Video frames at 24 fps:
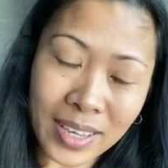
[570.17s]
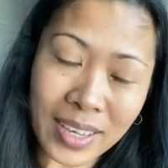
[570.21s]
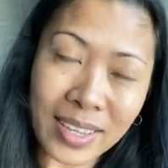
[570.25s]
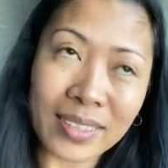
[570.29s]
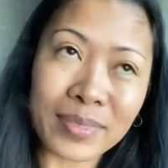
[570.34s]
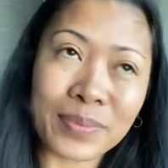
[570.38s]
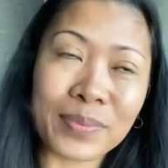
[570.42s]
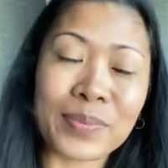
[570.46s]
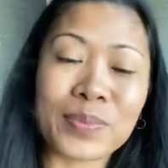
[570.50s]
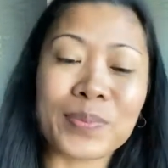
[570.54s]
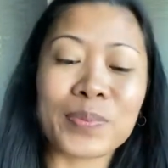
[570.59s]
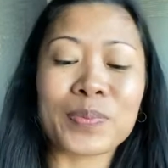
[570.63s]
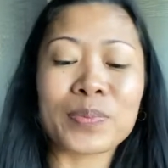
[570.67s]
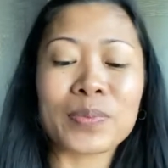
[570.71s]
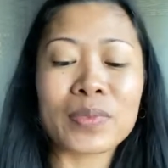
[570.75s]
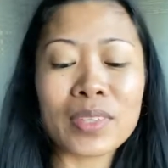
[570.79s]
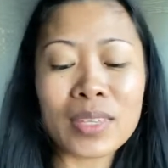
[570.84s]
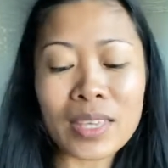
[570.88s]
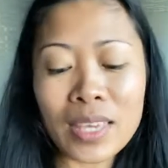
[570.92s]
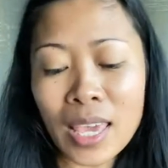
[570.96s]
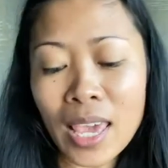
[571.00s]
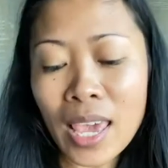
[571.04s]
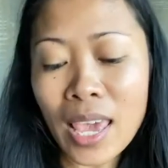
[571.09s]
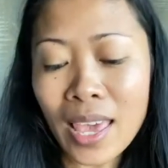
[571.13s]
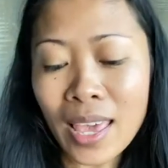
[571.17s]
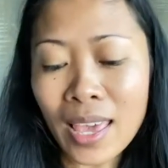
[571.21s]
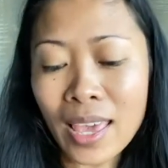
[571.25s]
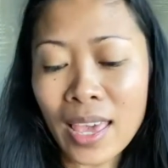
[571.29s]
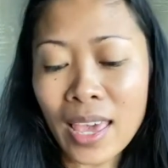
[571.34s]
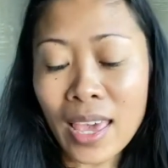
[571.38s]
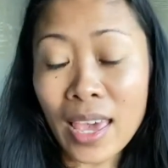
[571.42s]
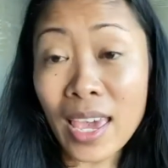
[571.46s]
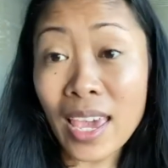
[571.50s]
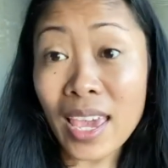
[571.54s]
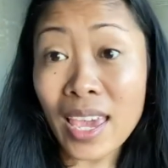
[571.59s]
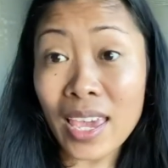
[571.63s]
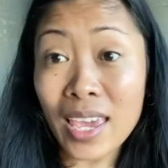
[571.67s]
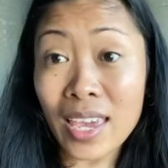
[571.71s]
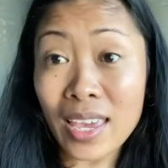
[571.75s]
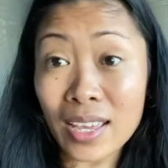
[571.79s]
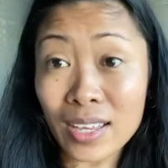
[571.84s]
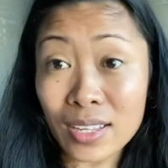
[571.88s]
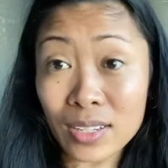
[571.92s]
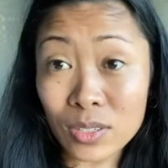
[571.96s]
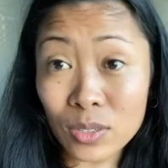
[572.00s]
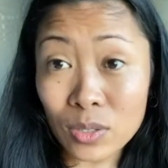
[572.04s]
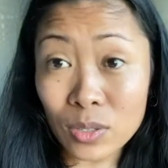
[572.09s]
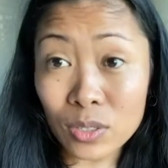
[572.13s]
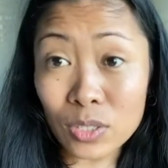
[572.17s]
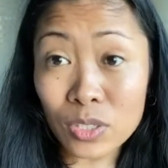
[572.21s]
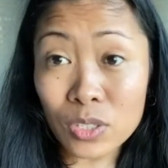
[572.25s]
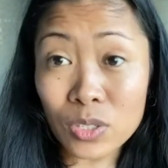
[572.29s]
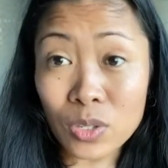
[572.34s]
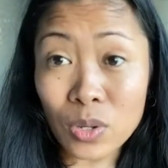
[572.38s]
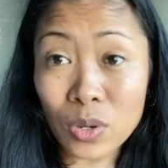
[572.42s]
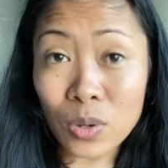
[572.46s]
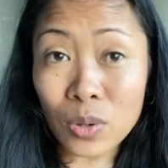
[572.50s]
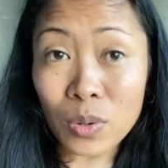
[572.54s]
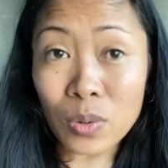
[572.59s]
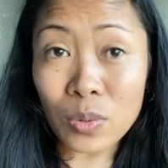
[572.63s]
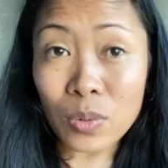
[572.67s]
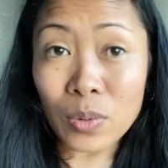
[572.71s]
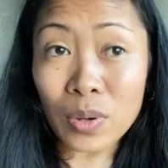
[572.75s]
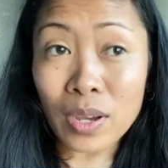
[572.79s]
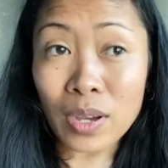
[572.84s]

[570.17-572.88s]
Yeah. And also